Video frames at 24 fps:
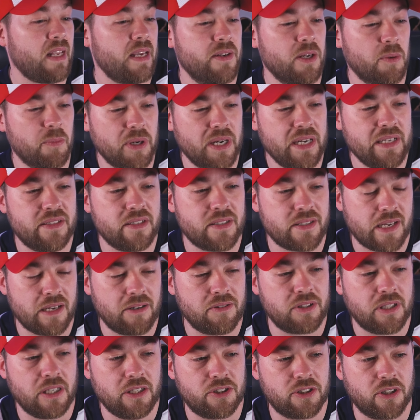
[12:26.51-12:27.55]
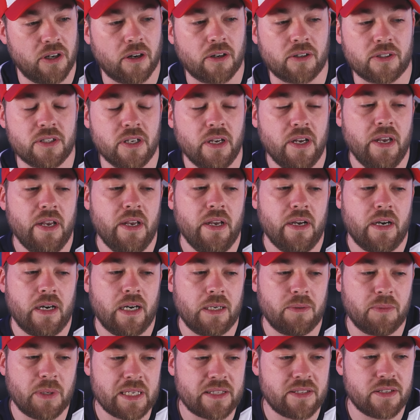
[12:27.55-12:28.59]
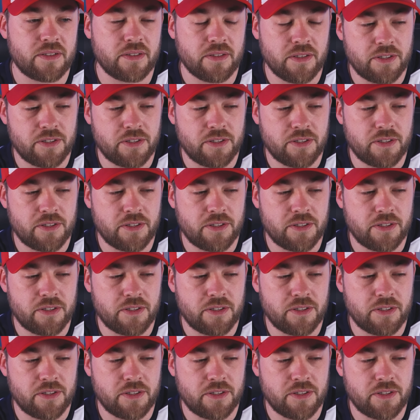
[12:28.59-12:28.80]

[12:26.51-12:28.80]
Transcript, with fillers: Number eight, the San Jose Sharks. I ranked this